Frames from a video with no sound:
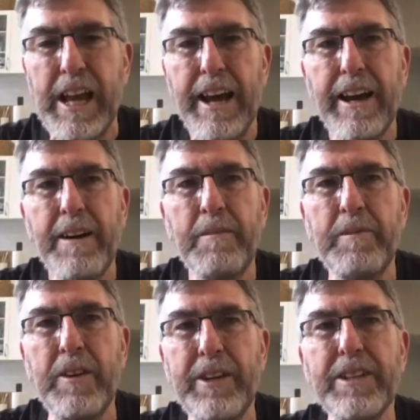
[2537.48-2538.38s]

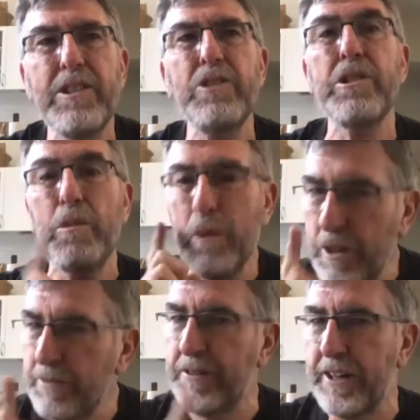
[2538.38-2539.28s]
Now, he doesn't use the
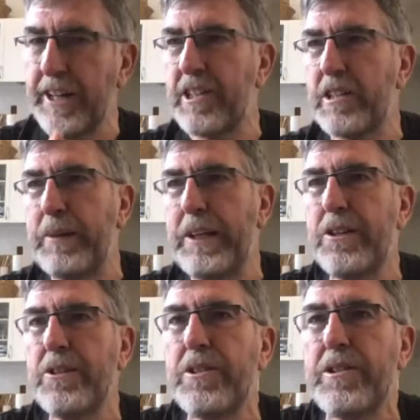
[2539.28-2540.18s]
word phronesis, but he
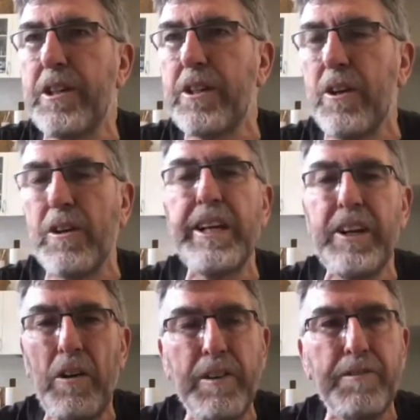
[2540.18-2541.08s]
uses the
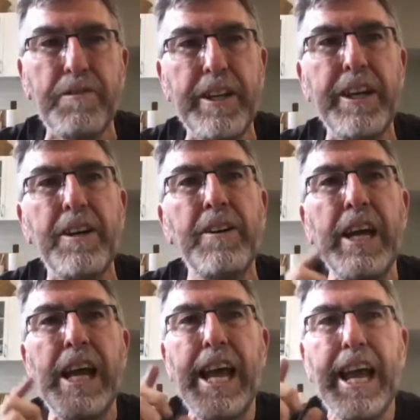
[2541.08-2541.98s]
cognate of it, phroneo.
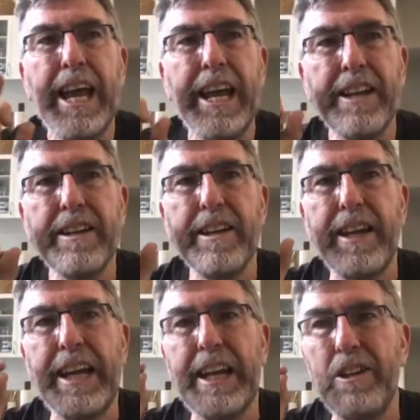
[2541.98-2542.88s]
And
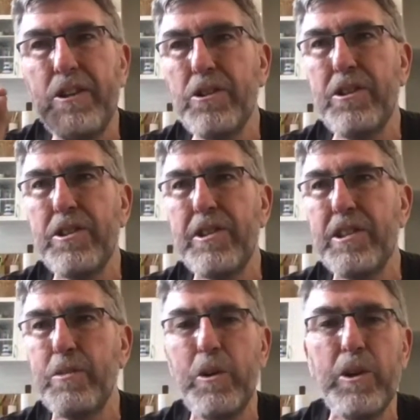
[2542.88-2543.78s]
he uses
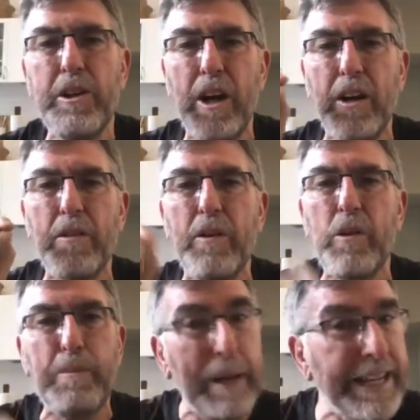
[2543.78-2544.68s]
this word
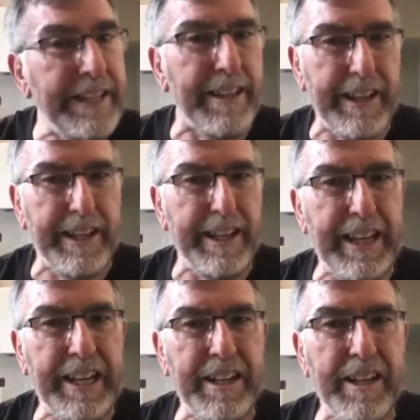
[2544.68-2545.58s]
repeatedly
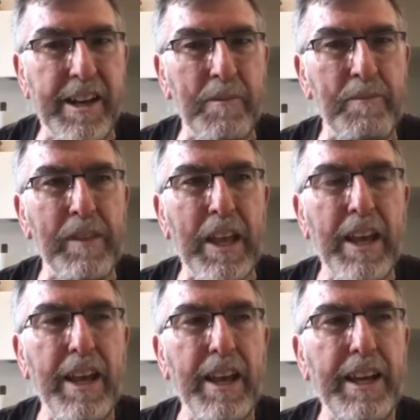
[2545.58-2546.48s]
in
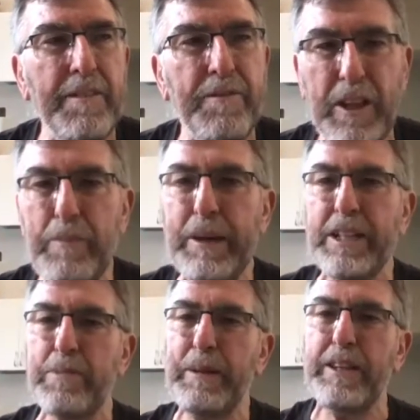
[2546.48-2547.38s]

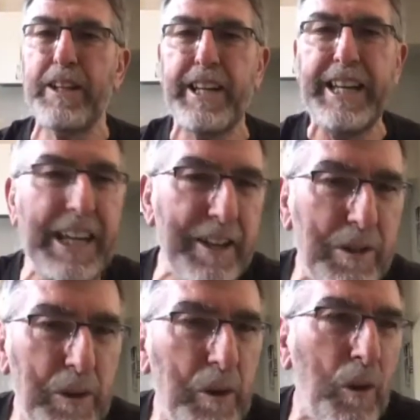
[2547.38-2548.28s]
Philippians. But the key
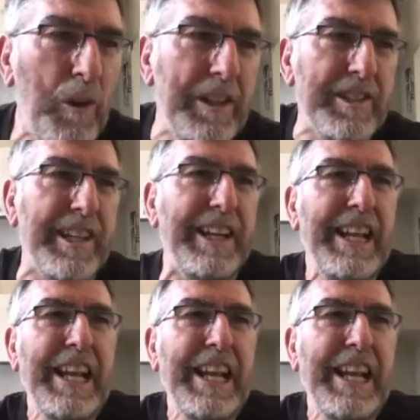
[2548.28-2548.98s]
to it all is that